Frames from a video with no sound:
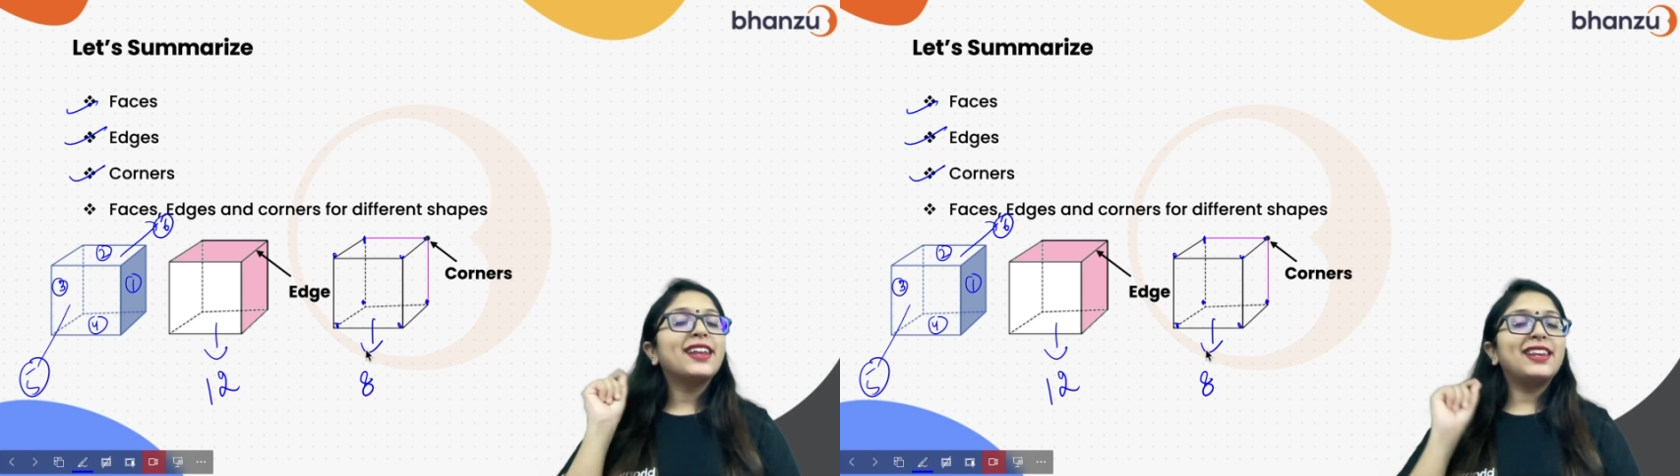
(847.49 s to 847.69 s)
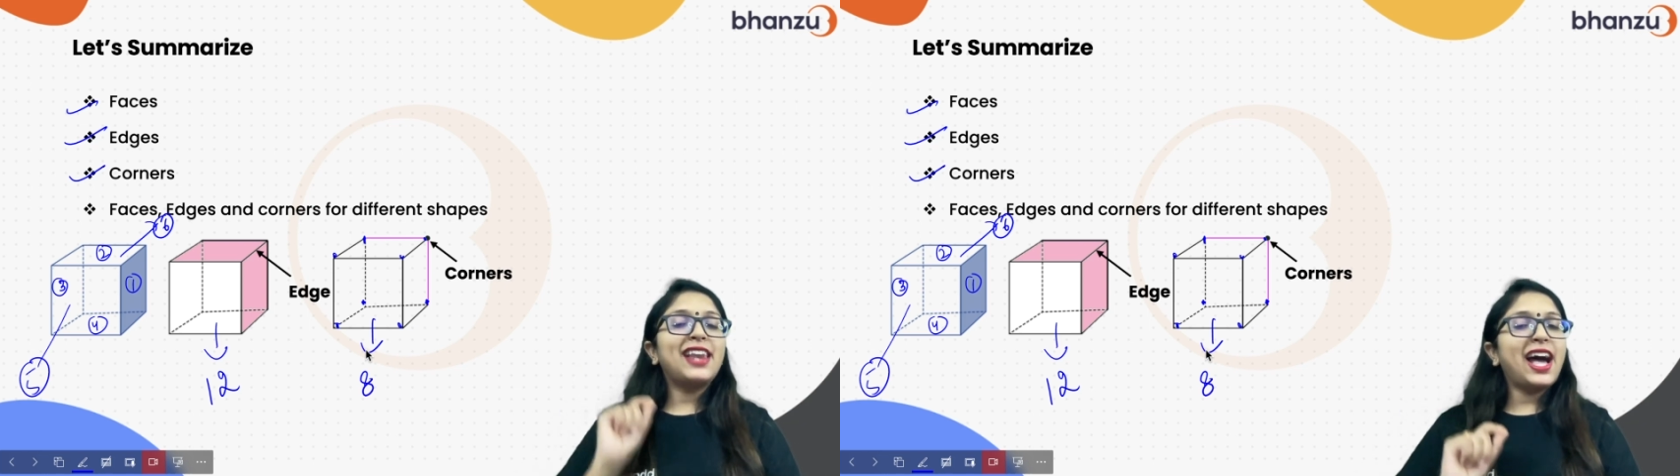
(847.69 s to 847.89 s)

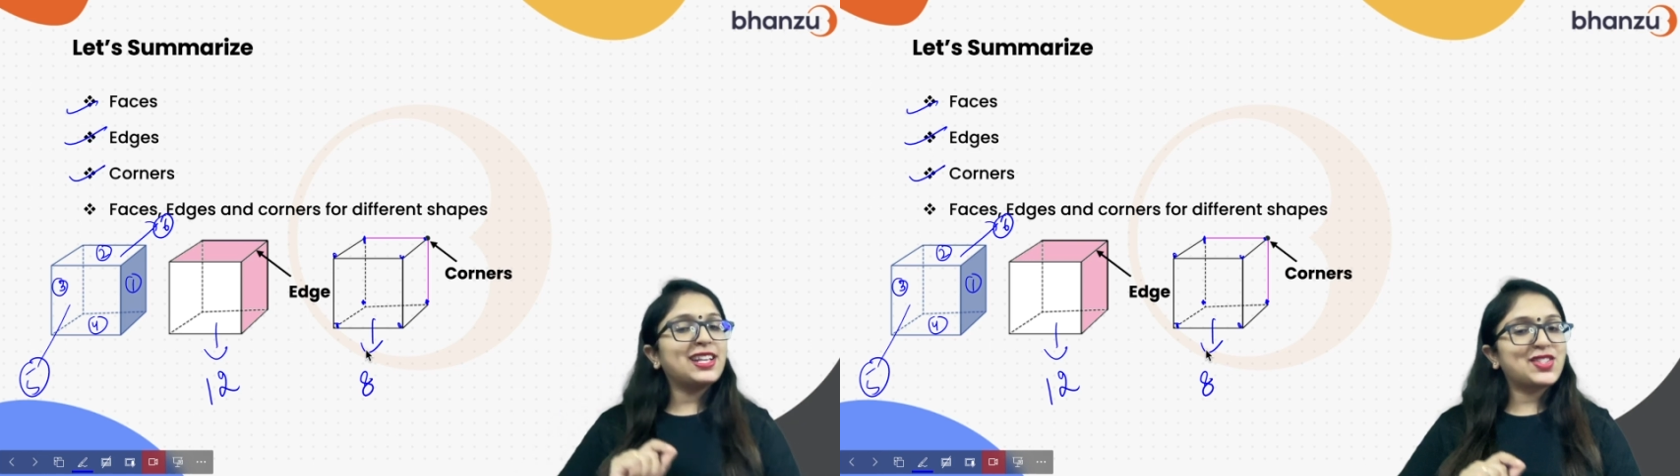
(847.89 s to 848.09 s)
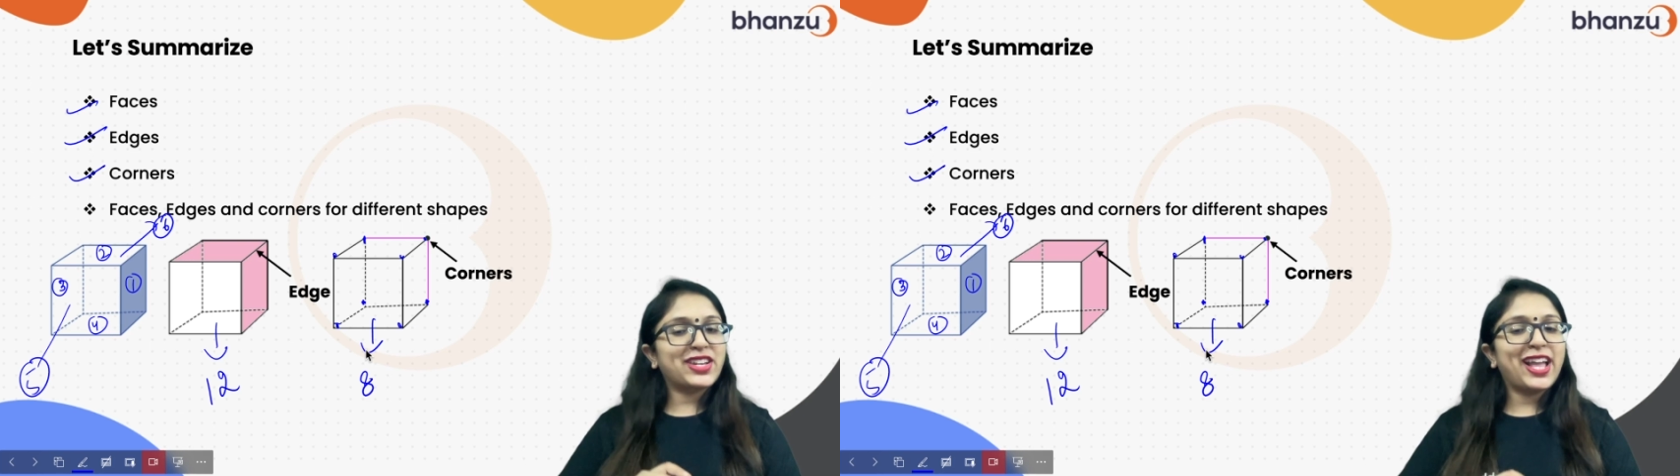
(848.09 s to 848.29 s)

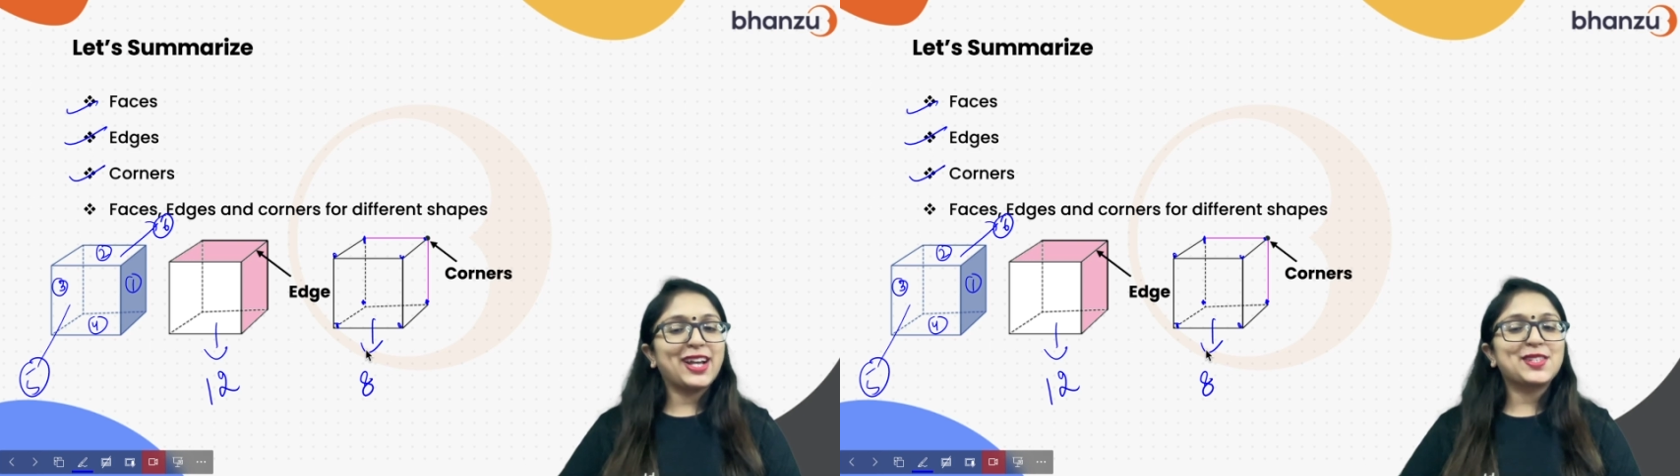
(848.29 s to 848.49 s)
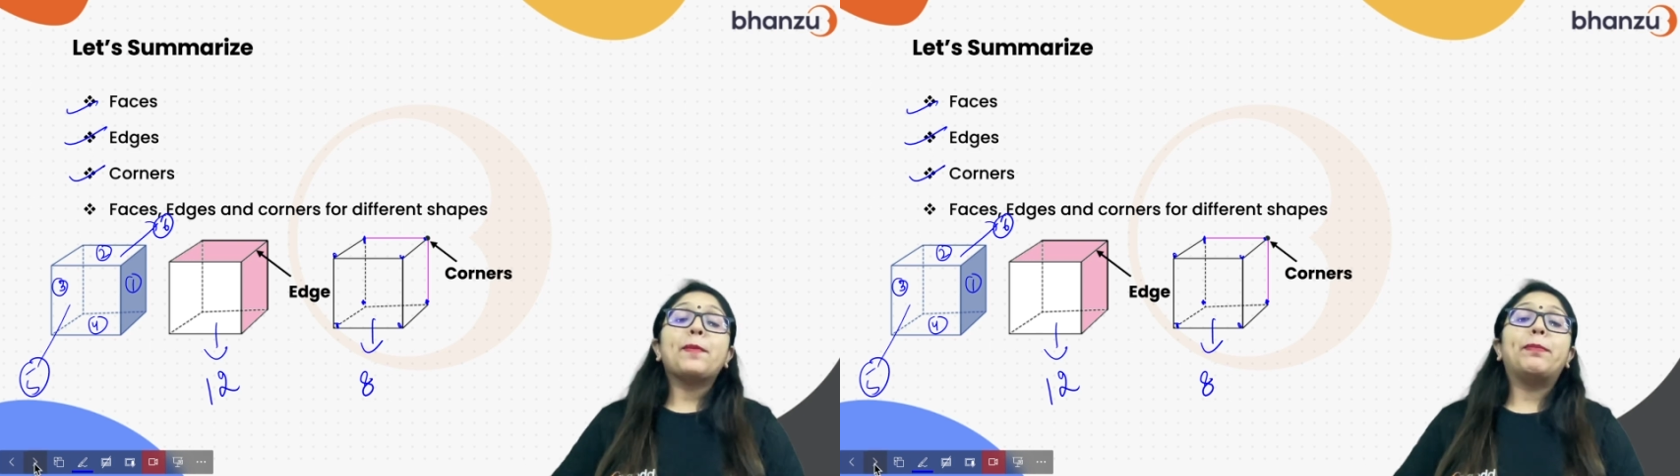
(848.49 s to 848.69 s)
last
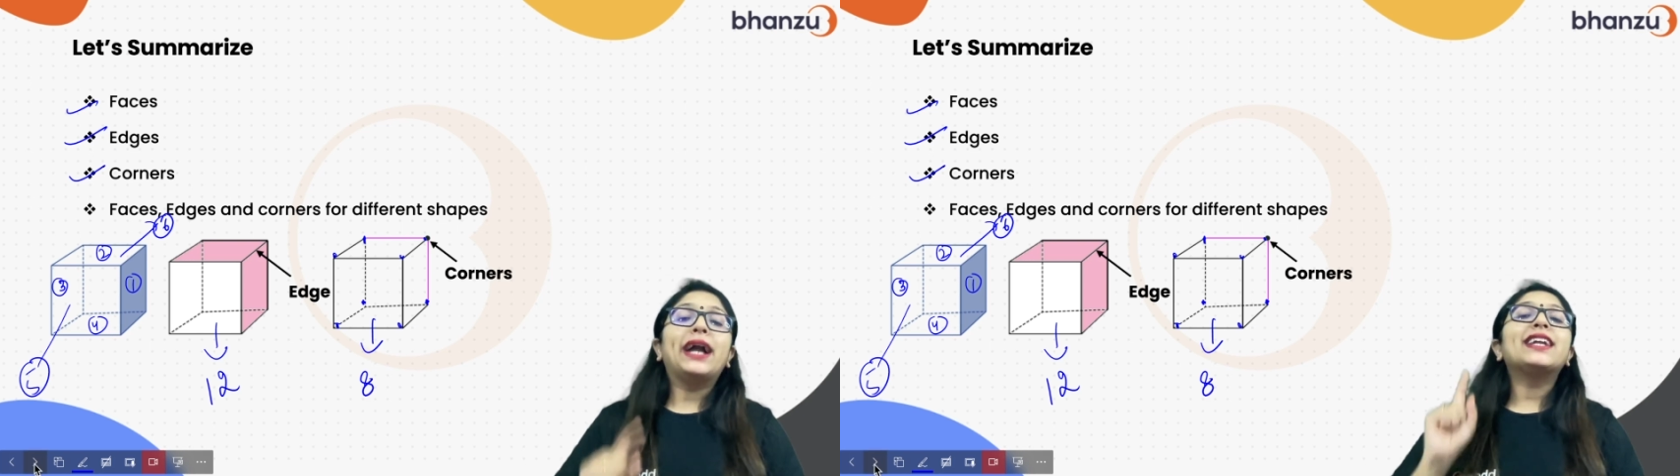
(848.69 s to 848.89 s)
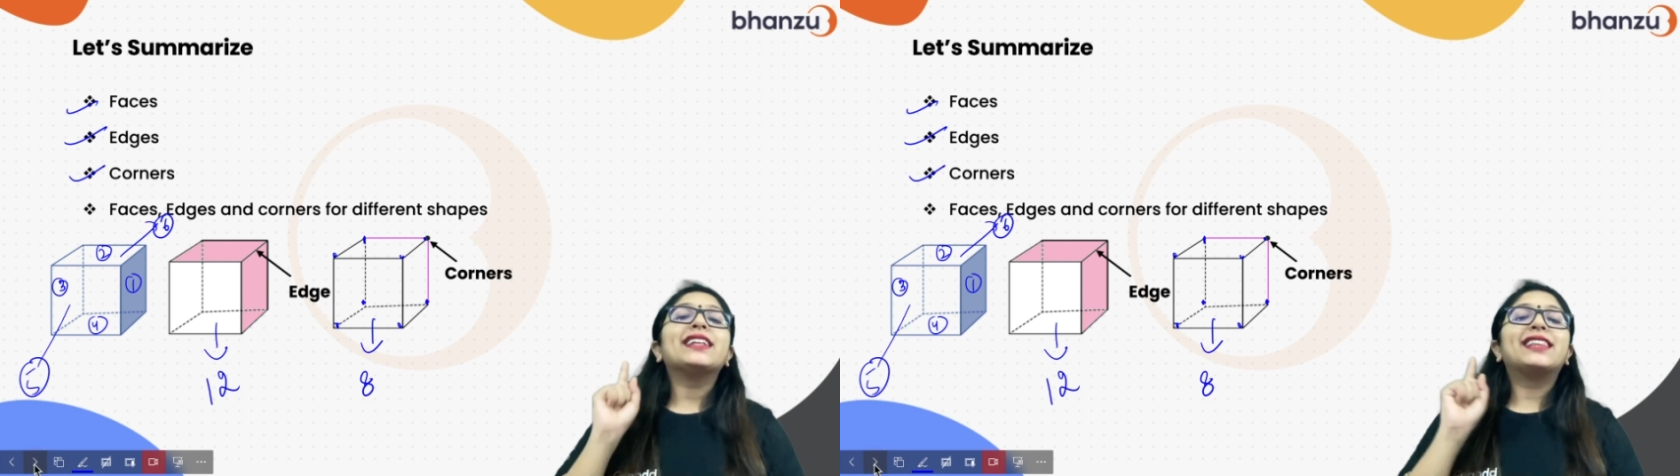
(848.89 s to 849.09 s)
class.
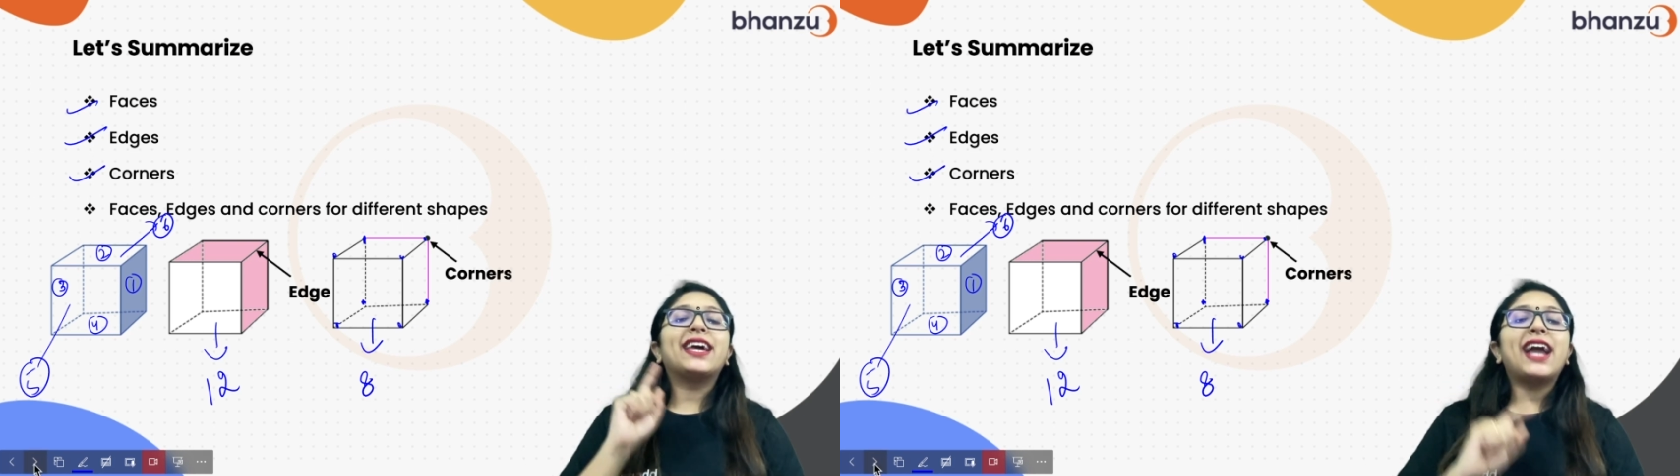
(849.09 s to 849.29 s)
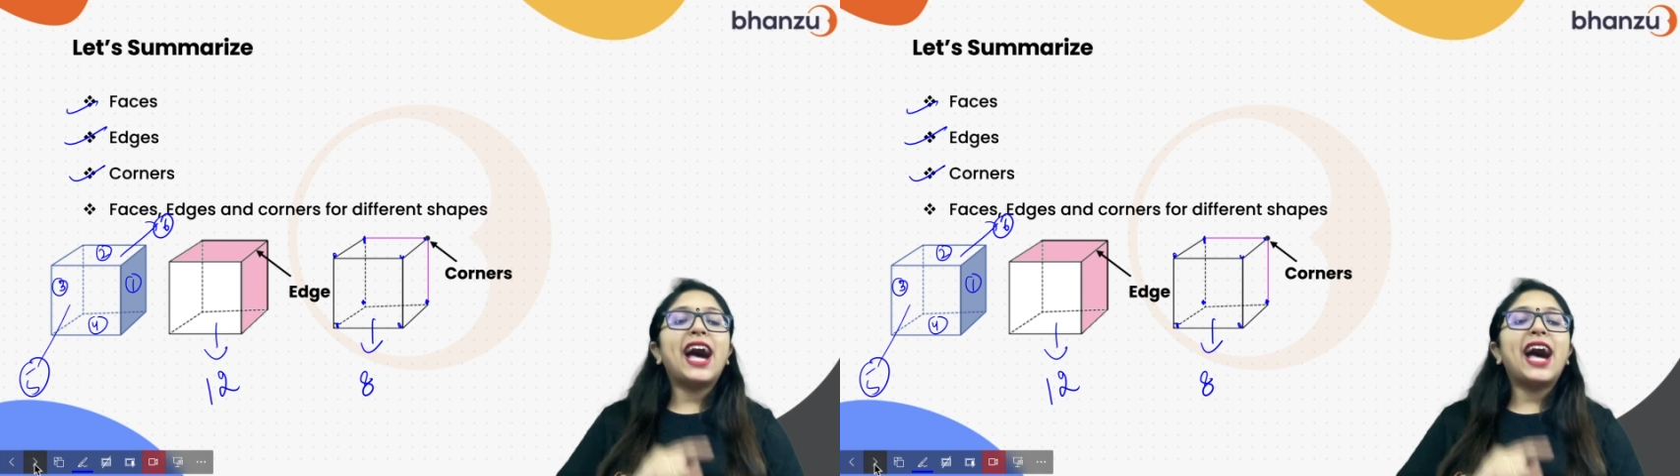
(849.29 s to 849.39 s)
But there